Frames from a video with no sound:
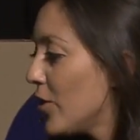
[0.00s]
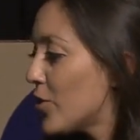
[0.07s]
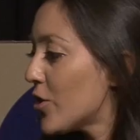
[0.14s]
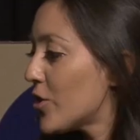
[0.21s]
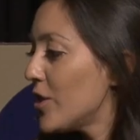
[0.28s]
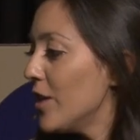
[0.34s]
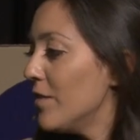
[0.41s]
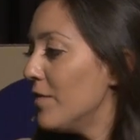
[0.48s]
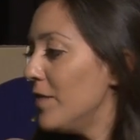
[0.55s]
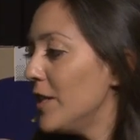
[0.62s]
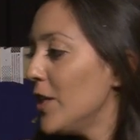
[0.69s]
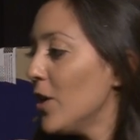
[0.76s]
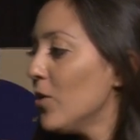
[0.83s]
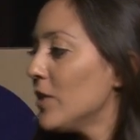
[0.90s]
interesting
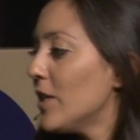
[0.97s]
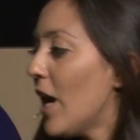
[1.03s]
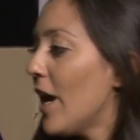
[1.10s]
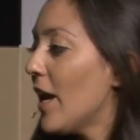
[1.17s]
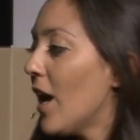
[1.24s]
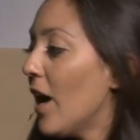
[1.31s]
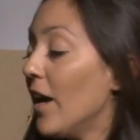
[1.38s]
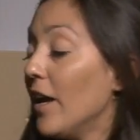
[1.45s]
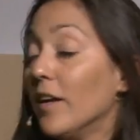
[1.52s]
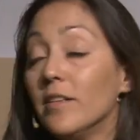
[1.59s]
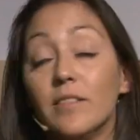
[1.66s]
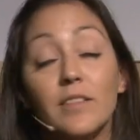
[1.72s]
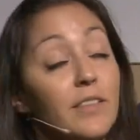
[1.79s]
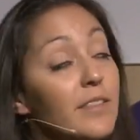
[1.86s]
video that I